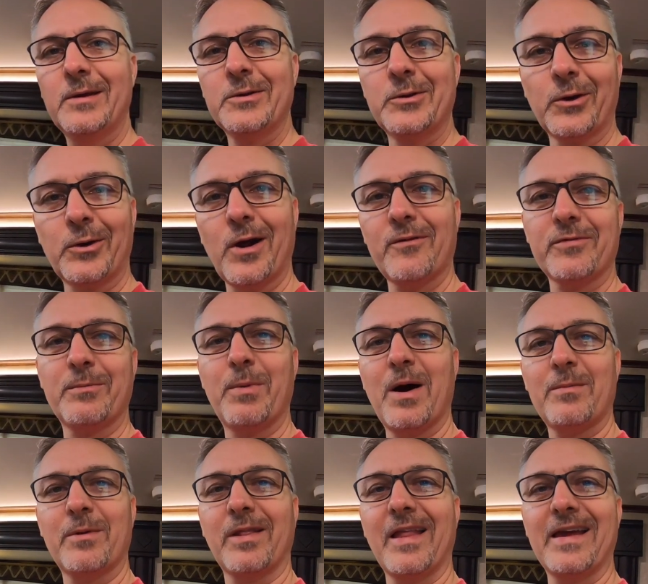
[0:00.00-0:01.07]
dirt off the
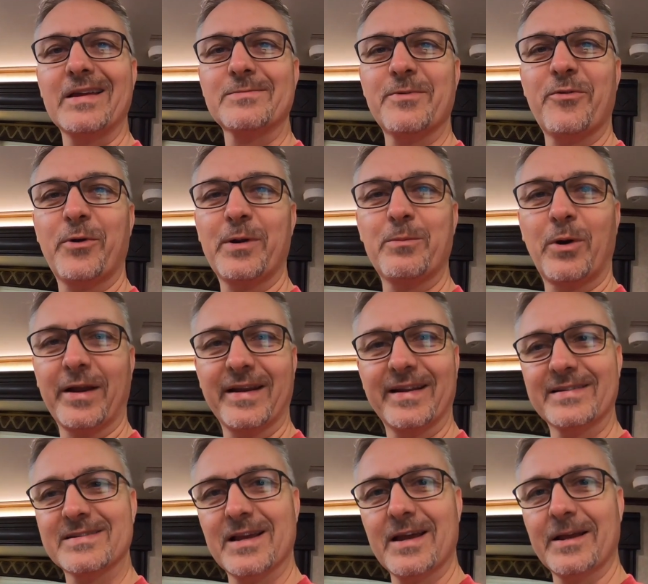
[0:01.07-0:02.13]
bottom of the legs before you bring it
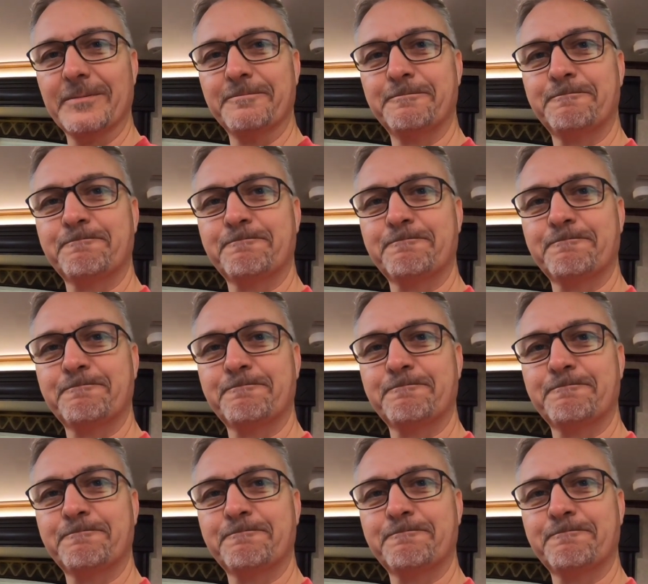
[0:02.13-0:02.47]
inside.